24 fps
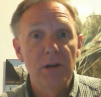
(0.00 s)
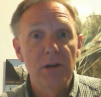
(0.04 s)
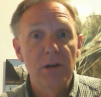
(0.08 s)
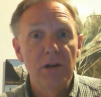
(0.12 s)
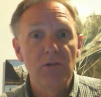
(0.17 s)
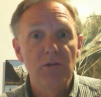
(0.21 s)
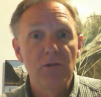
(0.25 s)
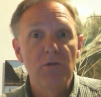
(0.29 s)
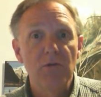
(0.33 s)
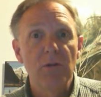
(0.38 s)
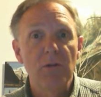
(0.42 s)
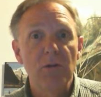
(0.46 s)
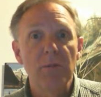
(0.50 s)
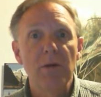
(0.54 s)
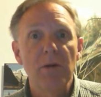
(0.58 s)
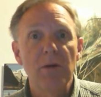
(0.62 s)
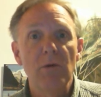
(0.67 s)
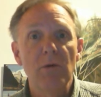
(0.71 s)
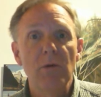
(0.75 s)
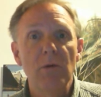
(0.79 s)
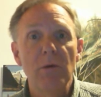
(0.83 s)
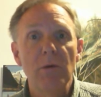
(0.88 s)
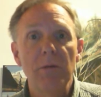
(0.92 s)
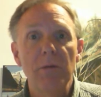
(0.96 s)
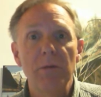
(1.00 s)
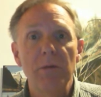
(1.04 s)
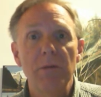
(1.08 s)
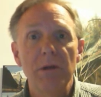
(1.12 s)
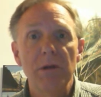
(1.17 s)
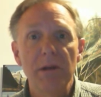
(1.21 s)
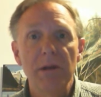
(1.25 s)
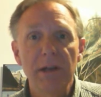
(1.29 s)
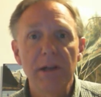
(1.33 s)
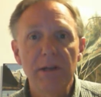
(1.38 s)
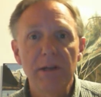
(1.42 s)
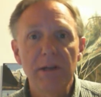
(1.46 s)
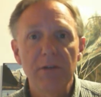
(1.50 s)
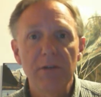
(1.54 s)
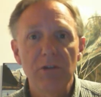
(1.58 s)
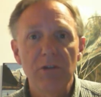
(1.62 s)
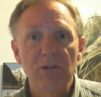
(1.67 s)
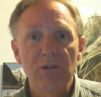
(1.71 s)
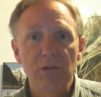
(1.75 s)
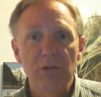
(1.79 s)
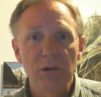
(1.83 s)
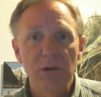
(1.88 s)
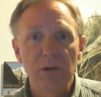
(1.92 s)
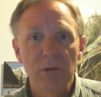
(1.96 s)
It's formed by what we believe is
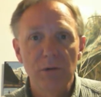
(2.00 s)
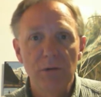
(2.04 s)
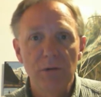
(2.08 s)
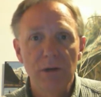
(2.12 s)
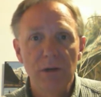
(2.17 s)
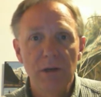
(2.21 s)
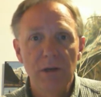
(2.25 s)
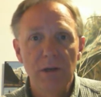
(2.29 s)
true.